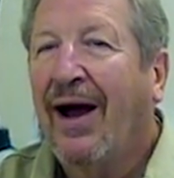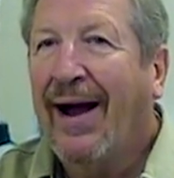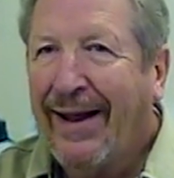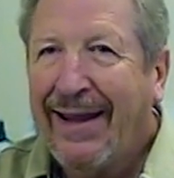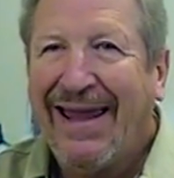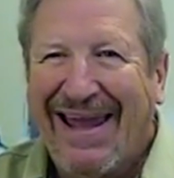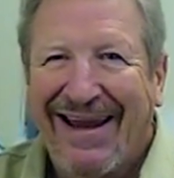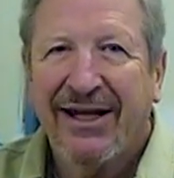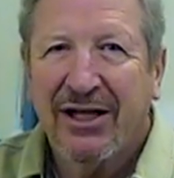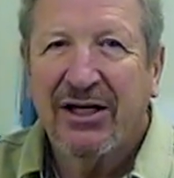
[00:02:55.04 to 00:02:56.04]
I
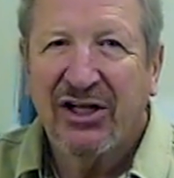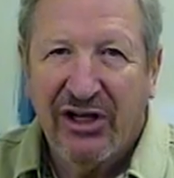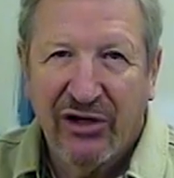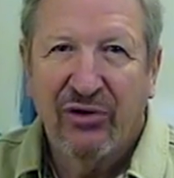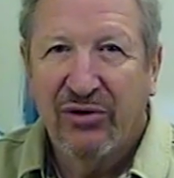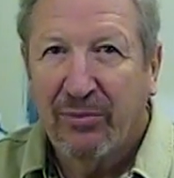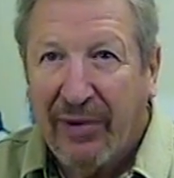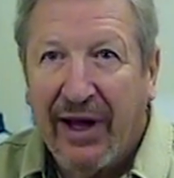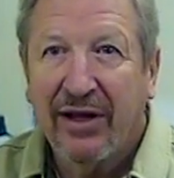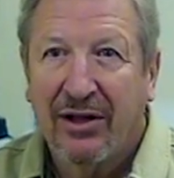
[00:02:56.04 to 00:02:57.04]
can't continue to
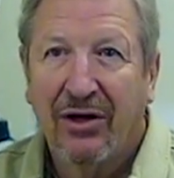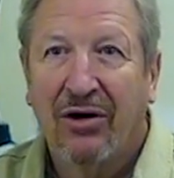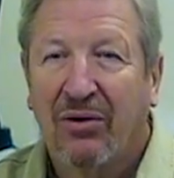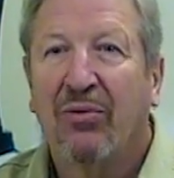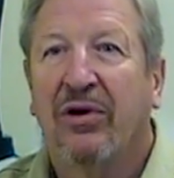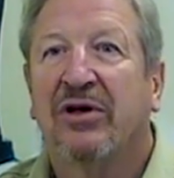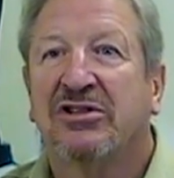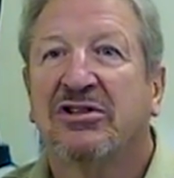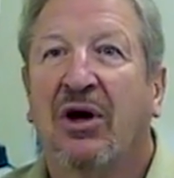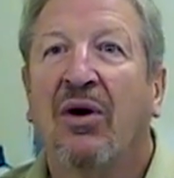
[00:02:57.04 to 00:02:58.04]
make the artwork.
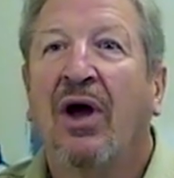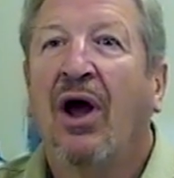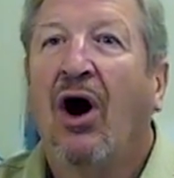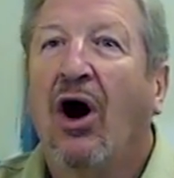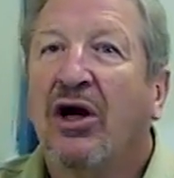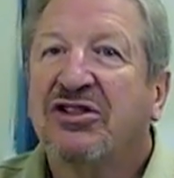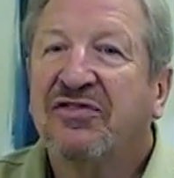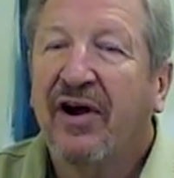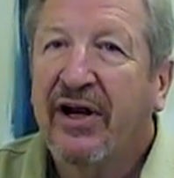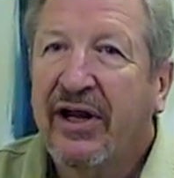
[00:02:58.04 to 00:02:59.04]
So arts
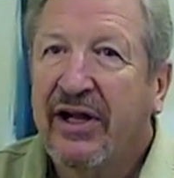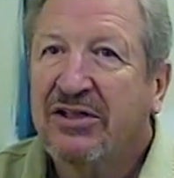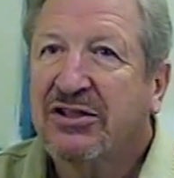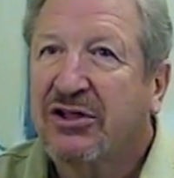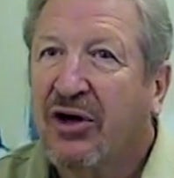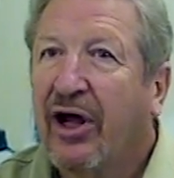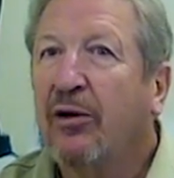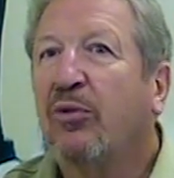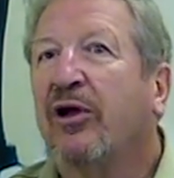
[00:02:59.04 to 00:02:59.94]
funding is incredibly